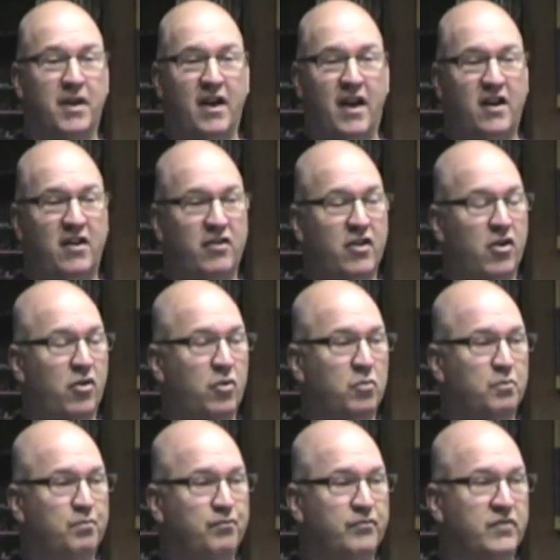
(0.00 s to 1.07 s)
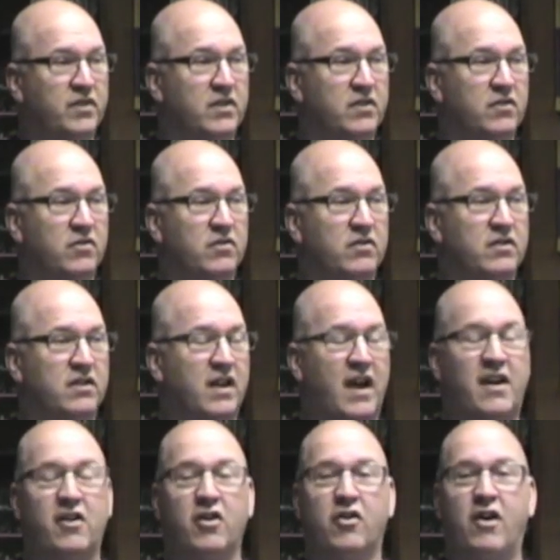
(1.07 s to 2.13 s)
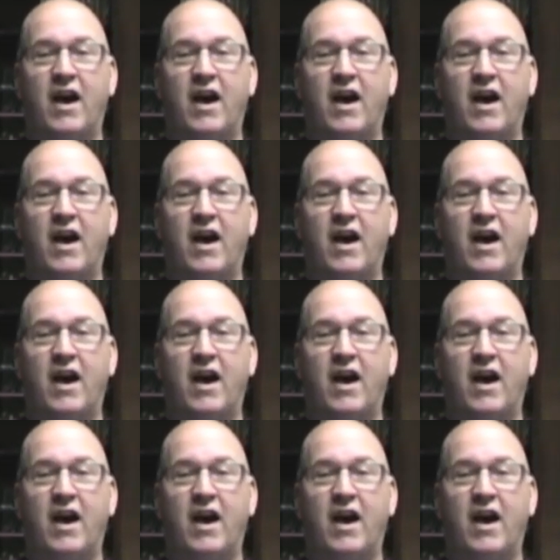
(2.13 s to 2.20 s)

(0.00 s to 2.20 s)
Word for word: and I don't know I don't know